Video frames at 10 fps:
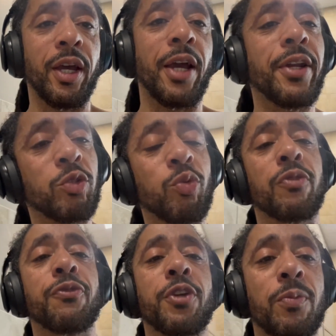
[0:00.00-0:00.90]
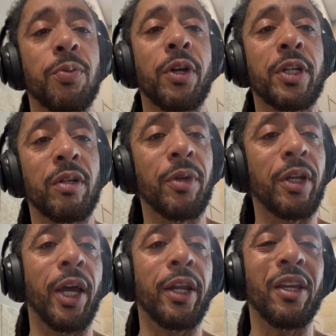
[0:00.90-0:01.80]
And that's where the fear part come in
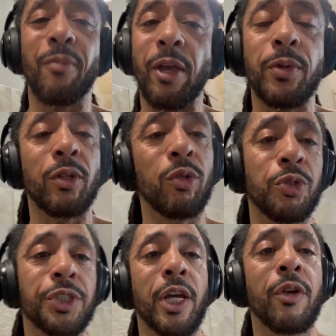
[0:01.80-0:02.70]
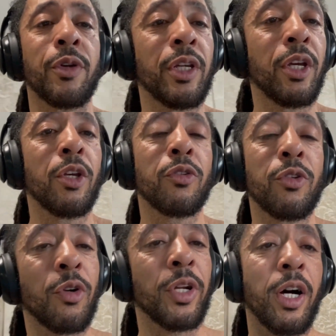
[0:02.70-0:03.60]
at. It may be a little scary, you
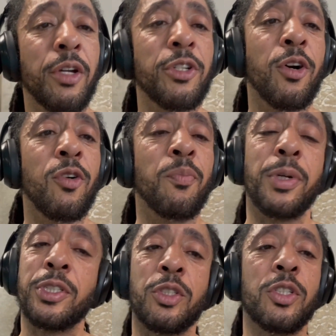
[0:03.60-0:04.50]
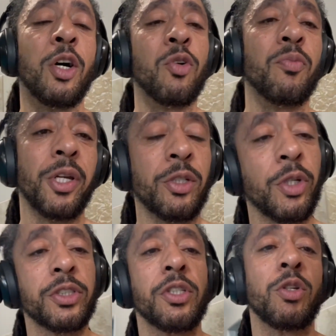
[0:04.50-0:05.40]
know, the unknown, but just go, man.
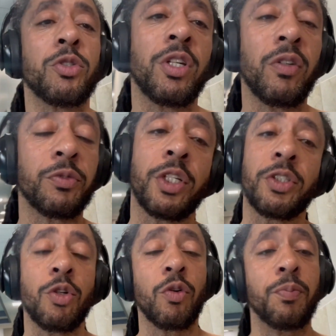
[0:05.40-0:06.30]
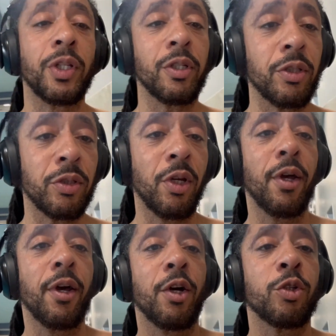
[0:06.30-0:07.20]
Trust in yourself, trust in your abilities,
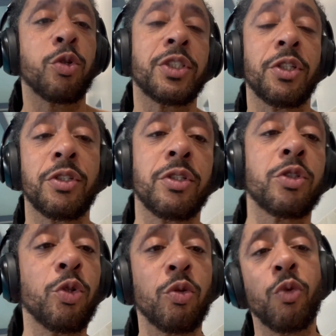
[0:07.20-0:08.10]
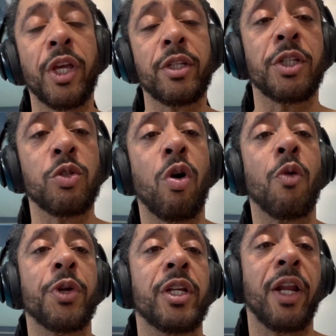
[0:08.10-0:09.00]
trust in to the wins that you
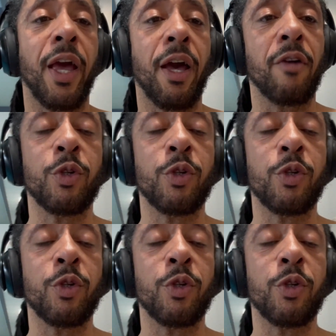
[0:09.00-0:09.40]
already didn't have.